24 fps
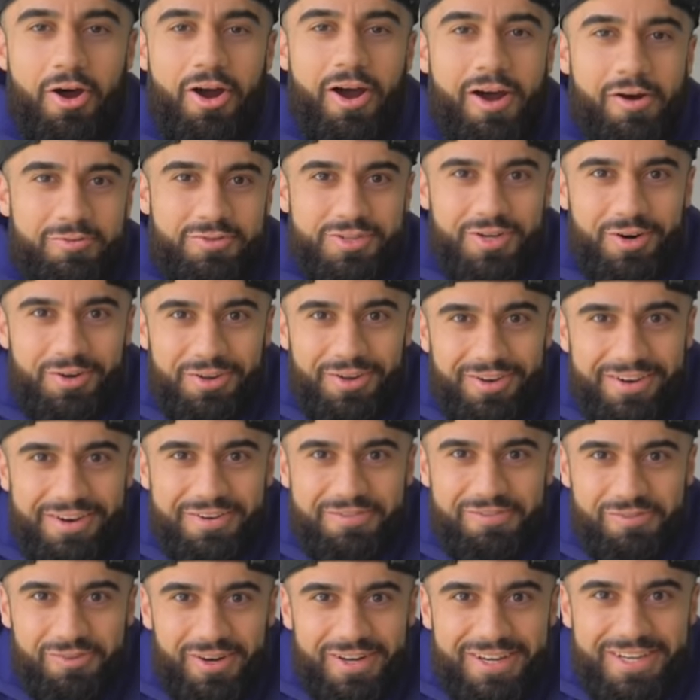Alright, what's going on
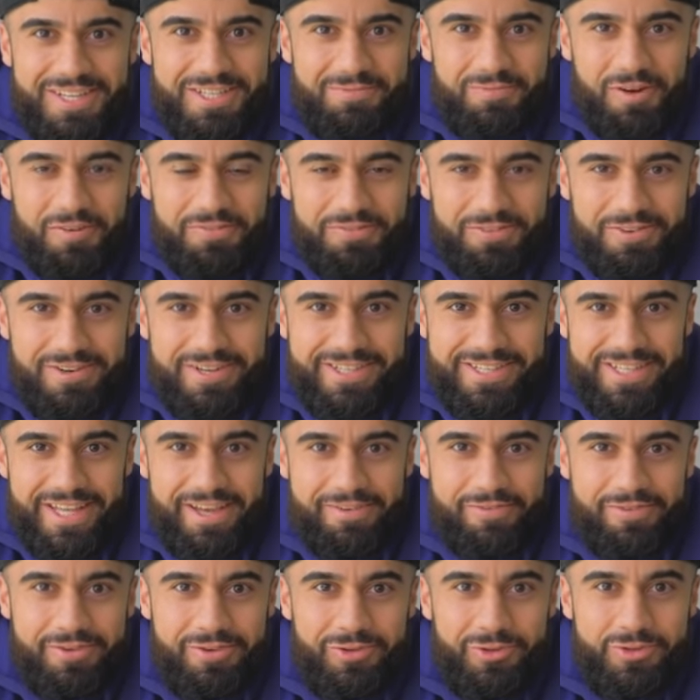everyone? It's my first
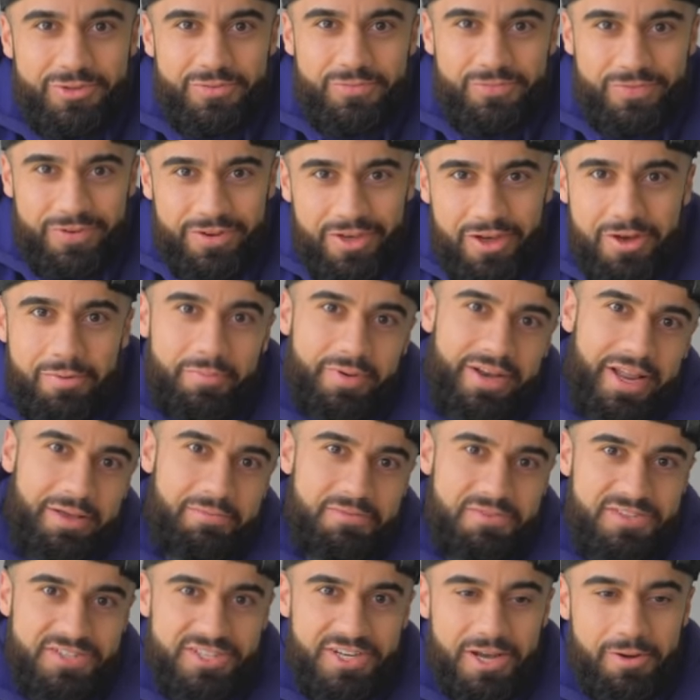ever YouTube video. My name
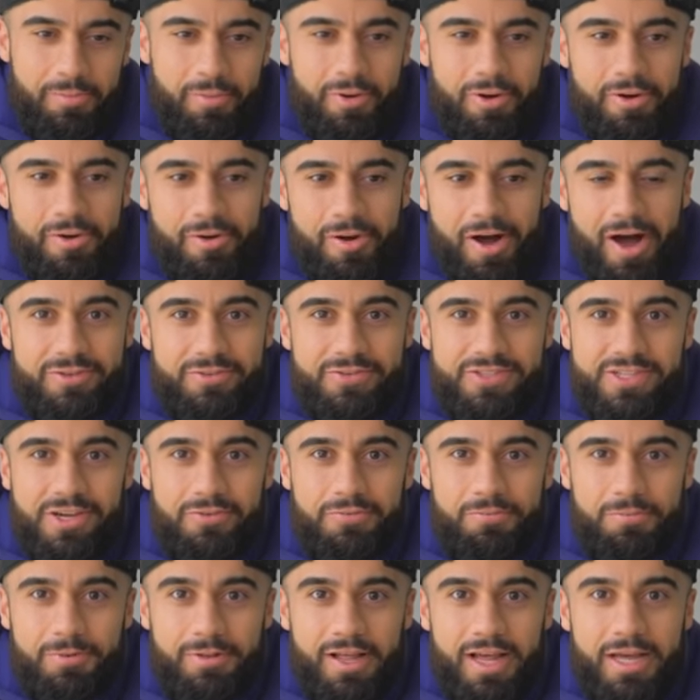is Chebbo,
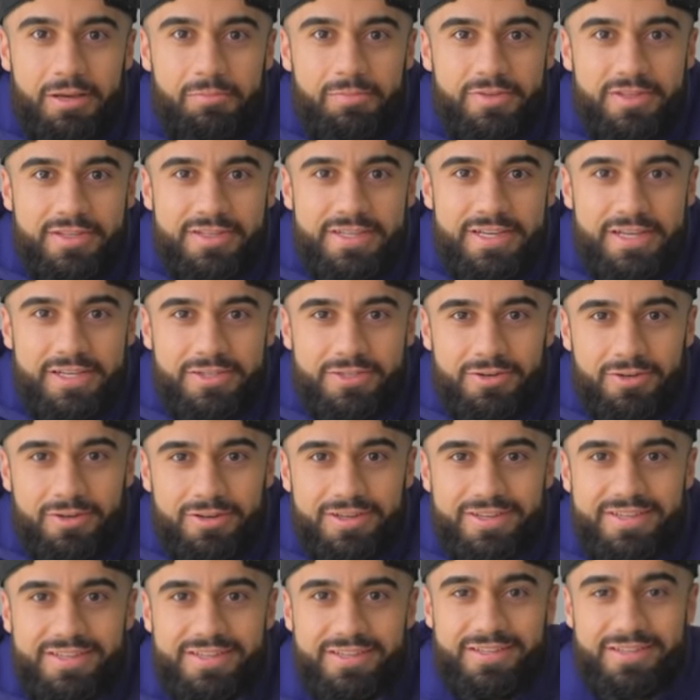self-proclaimed TikTok
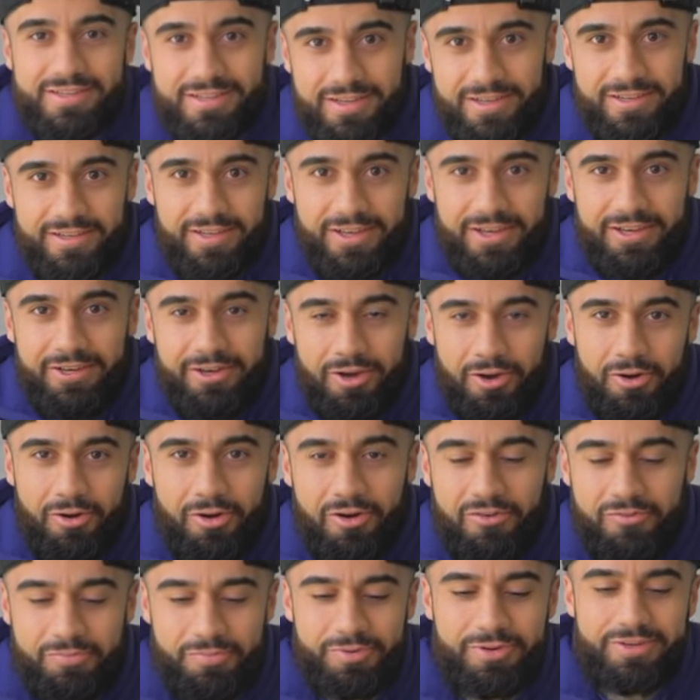CEO
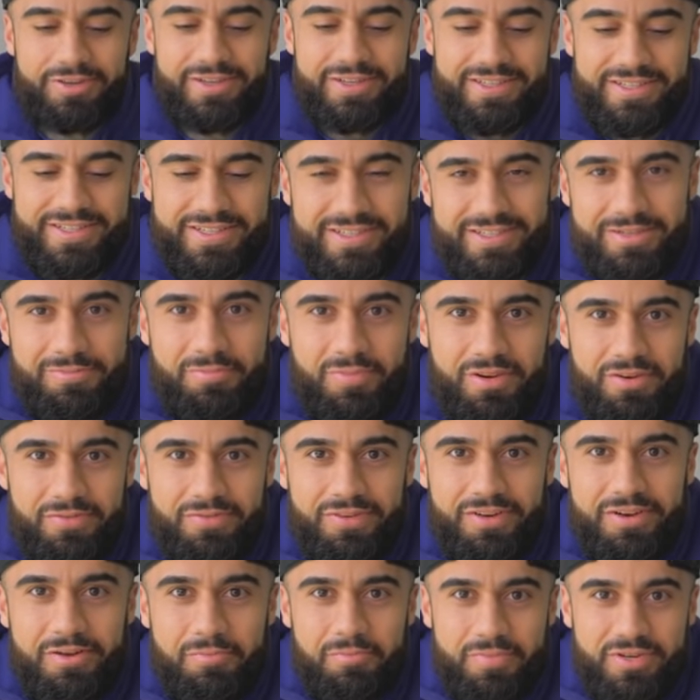of Burgers. A bit of
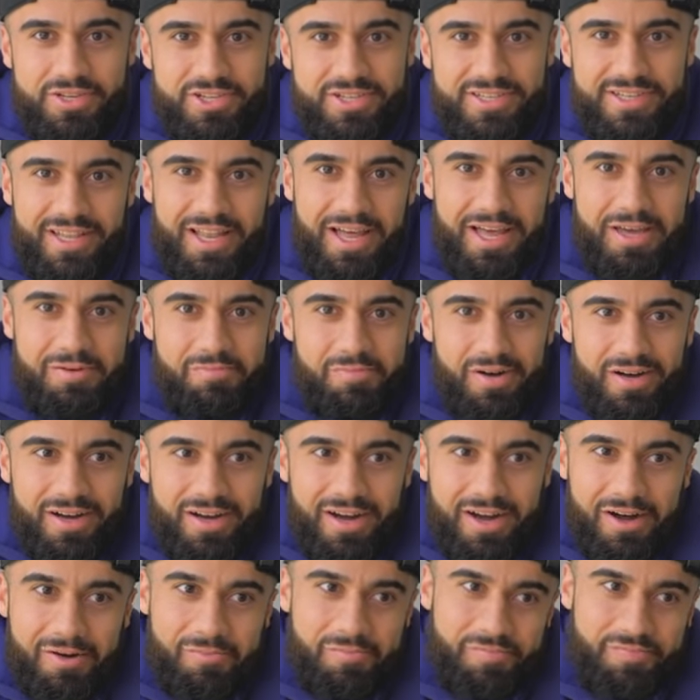an ambitious claim, but
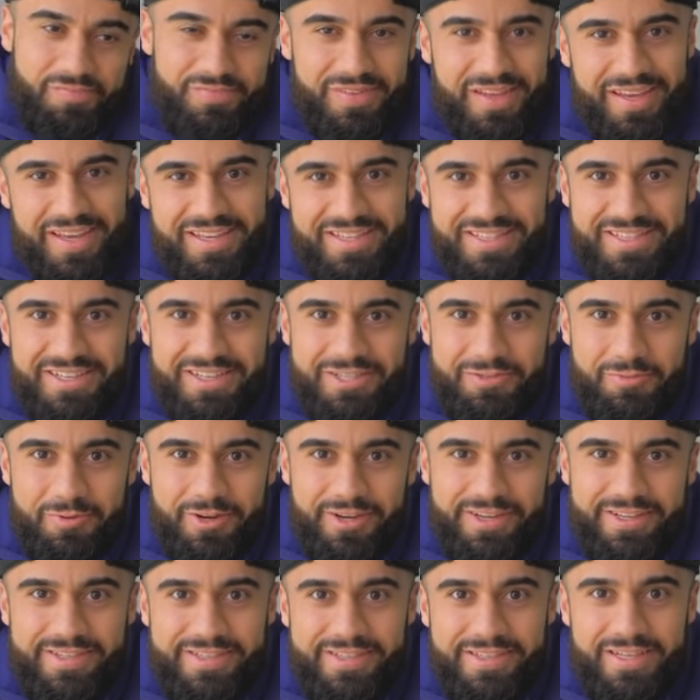um, I guess it is what
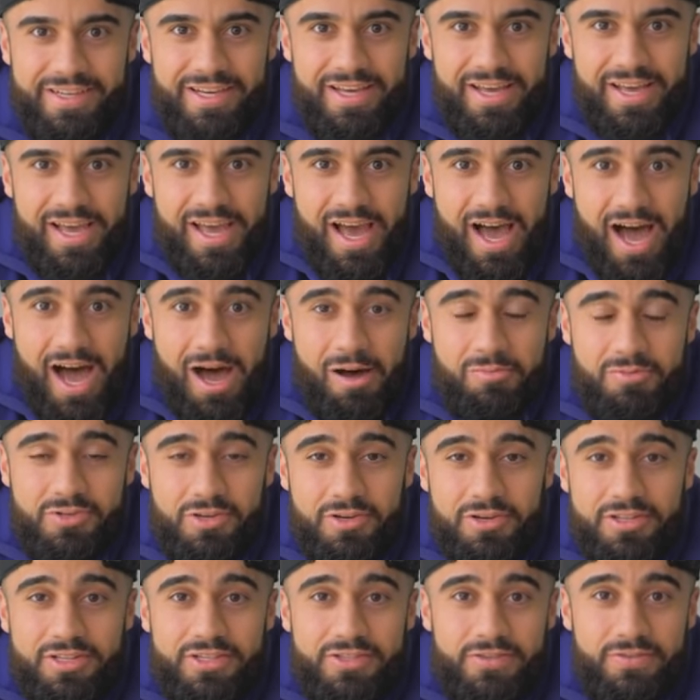it is. Um,
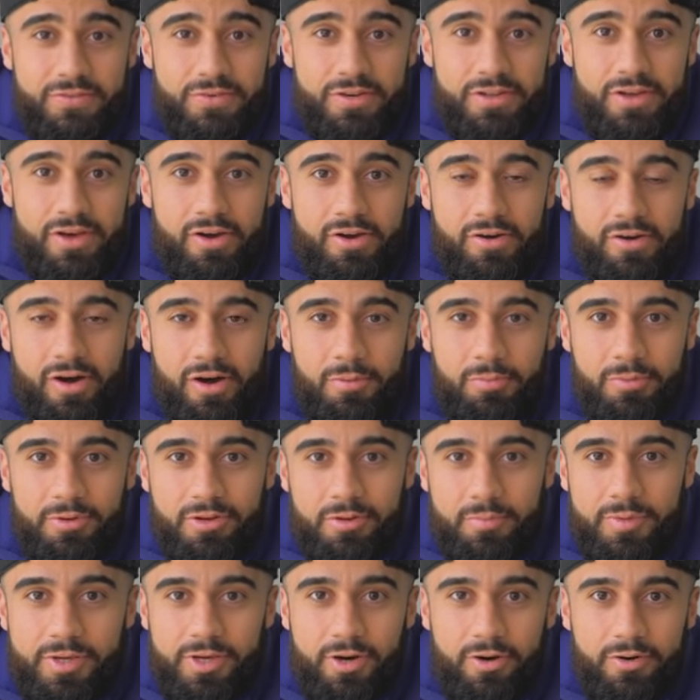so in this video, I'm
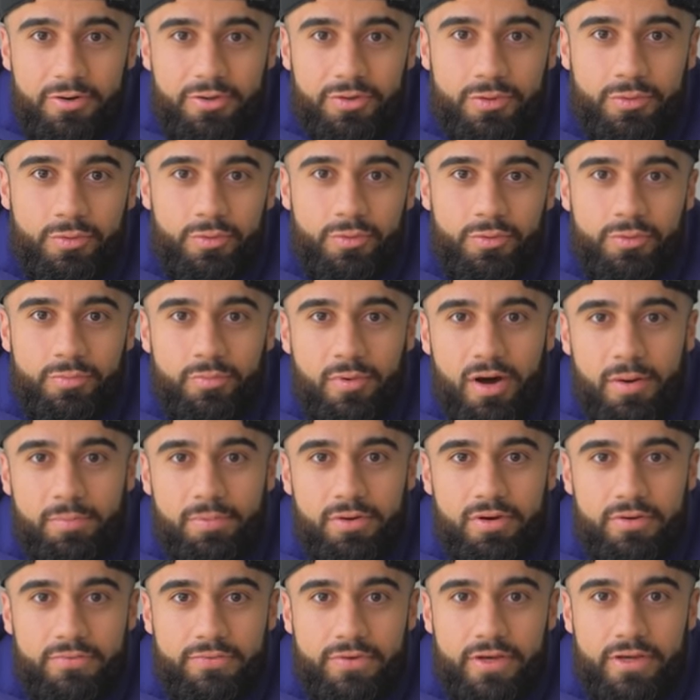going to be going through my
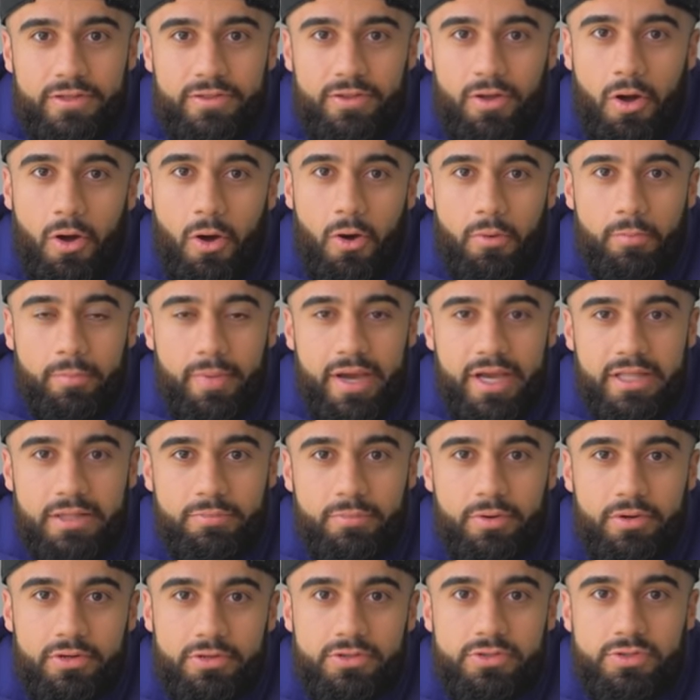perfect homemade
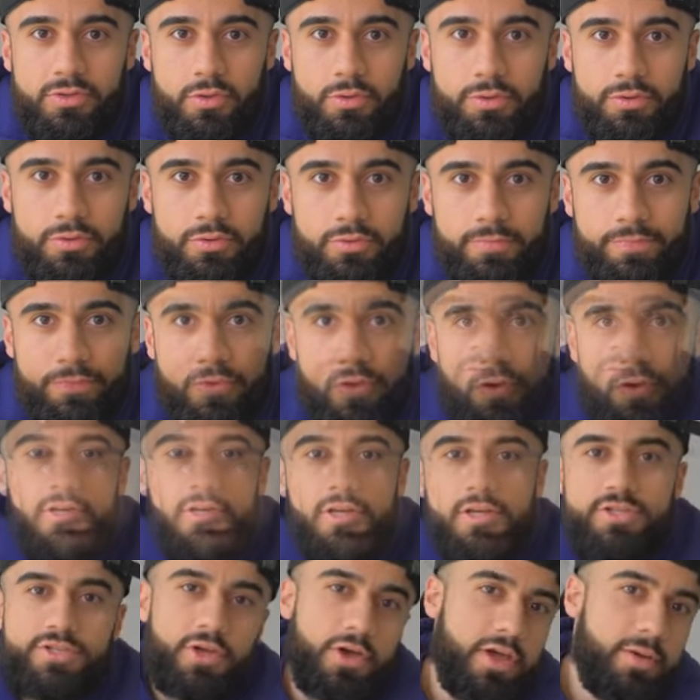burger tutorial.
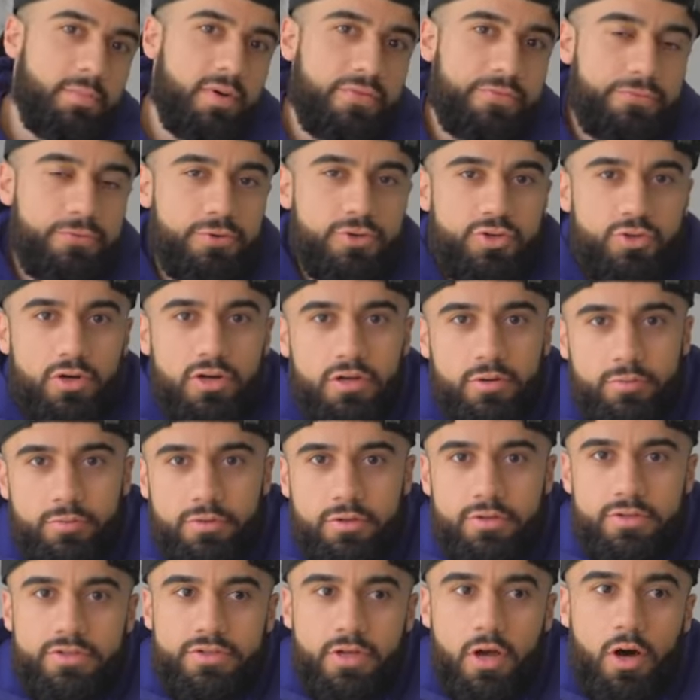So in my food truck, we
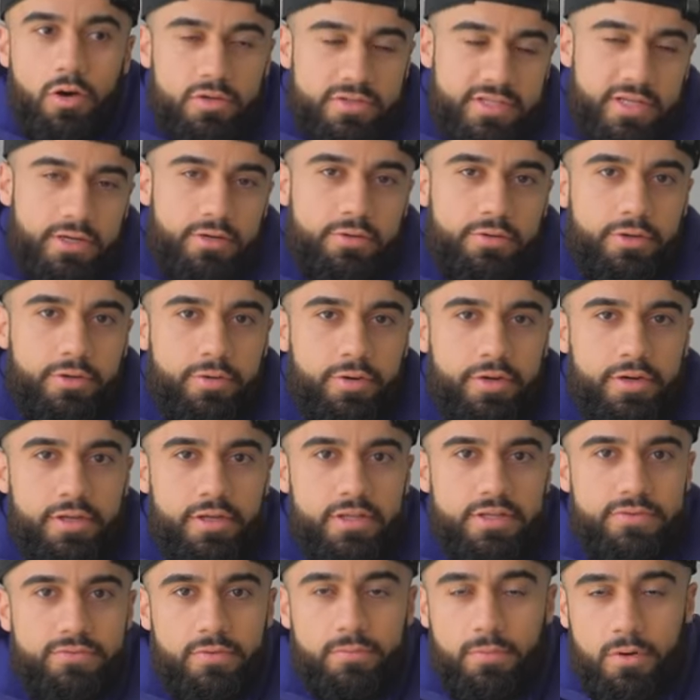use wholesale
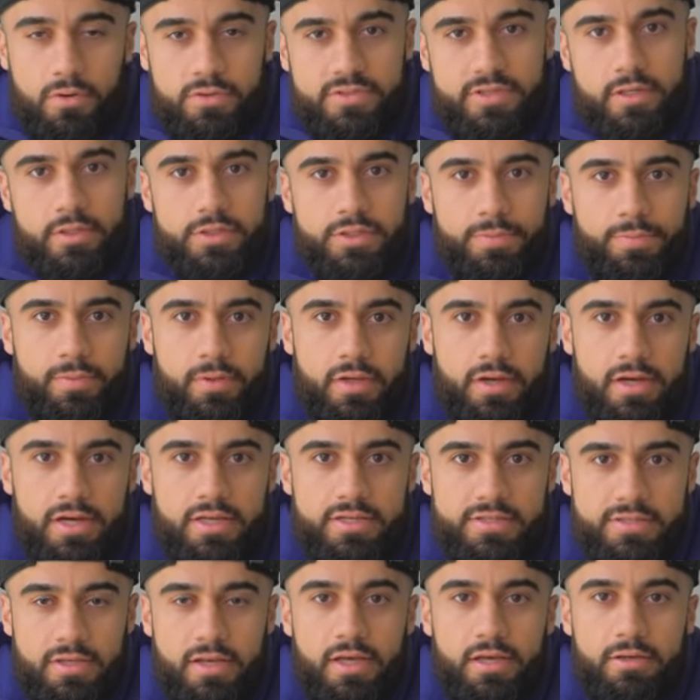ingredients from wholesale
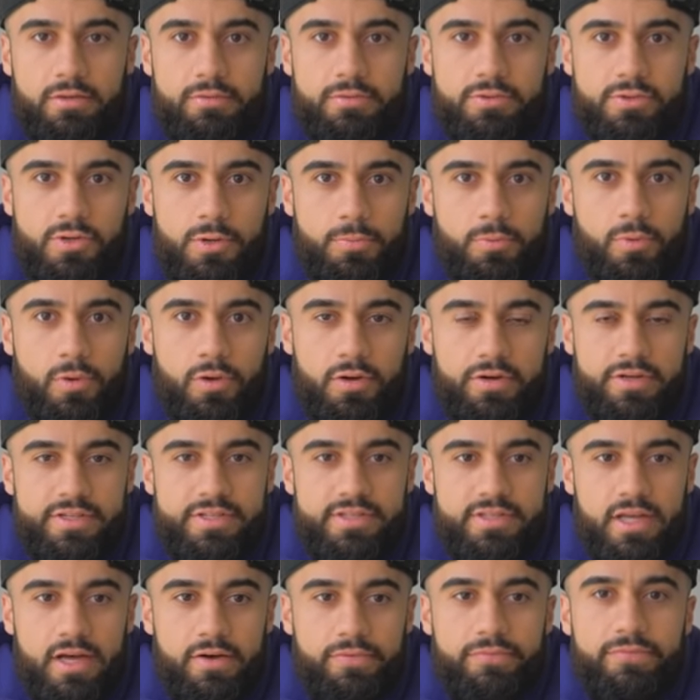suppliers, so like top quality
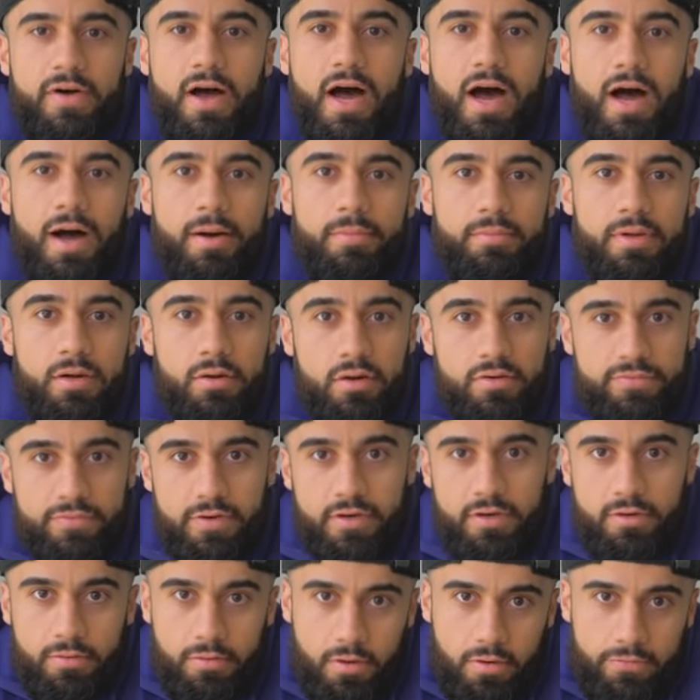stuff. Um,
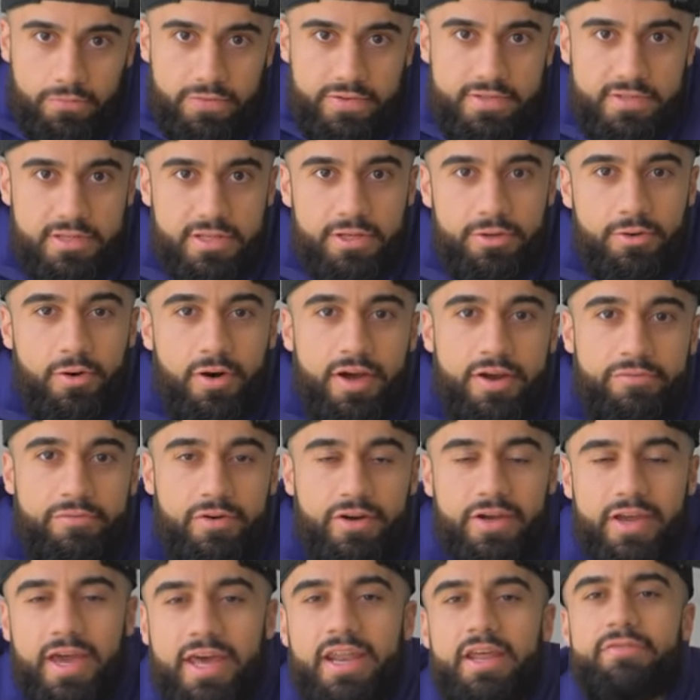however, obviously not
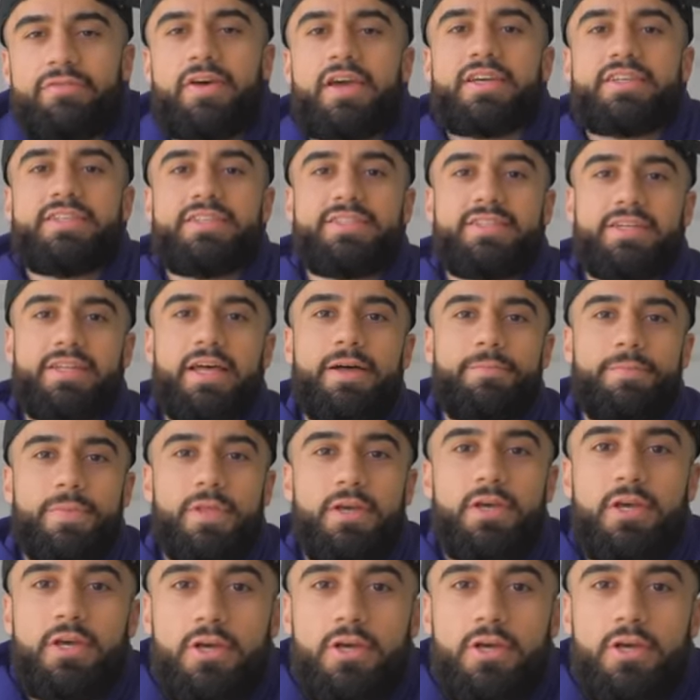everyone can have access to that.